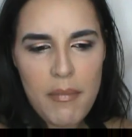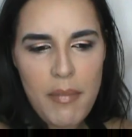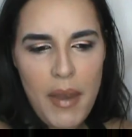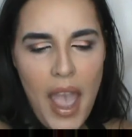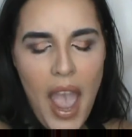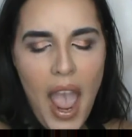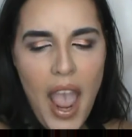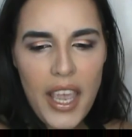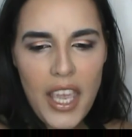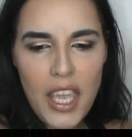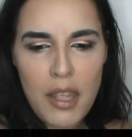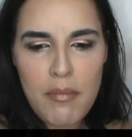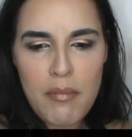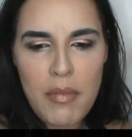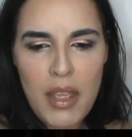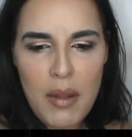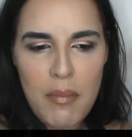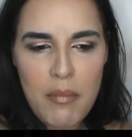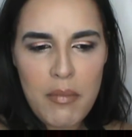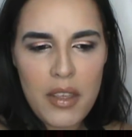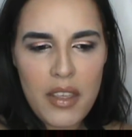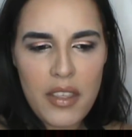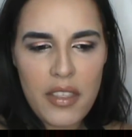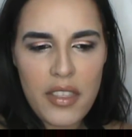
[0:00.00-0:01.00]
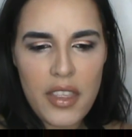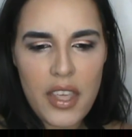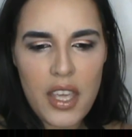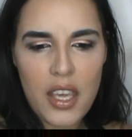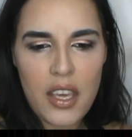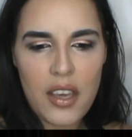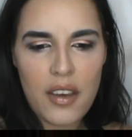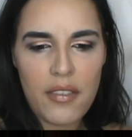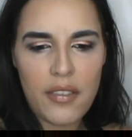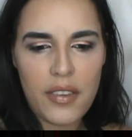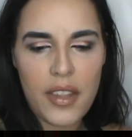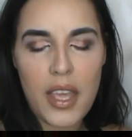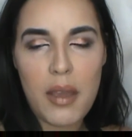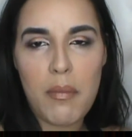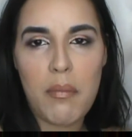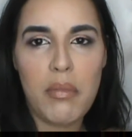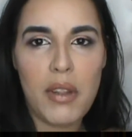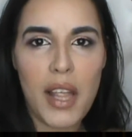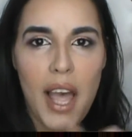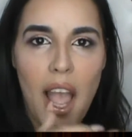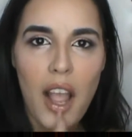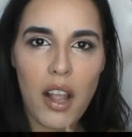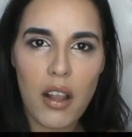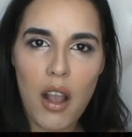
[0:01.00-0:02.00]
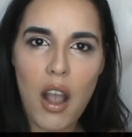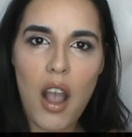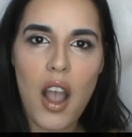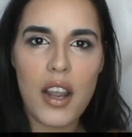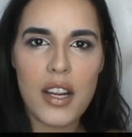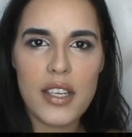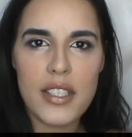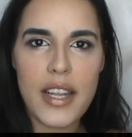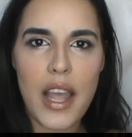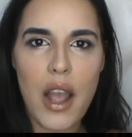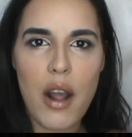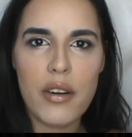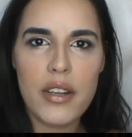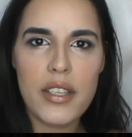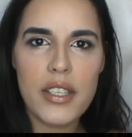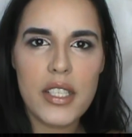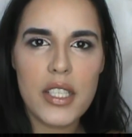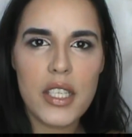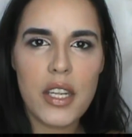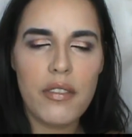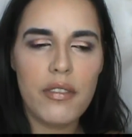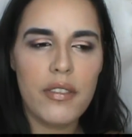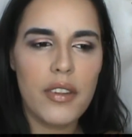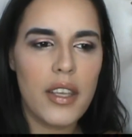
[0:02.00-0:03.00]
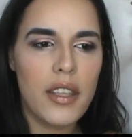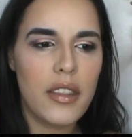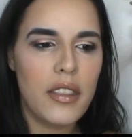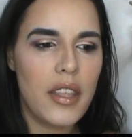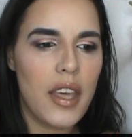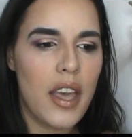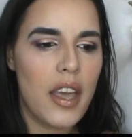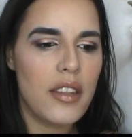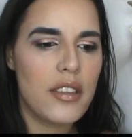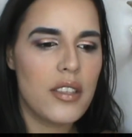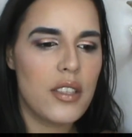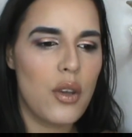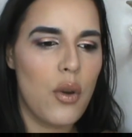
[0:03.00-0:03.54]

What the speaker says: back and made me think of like Black Hawk Down and stuff like that.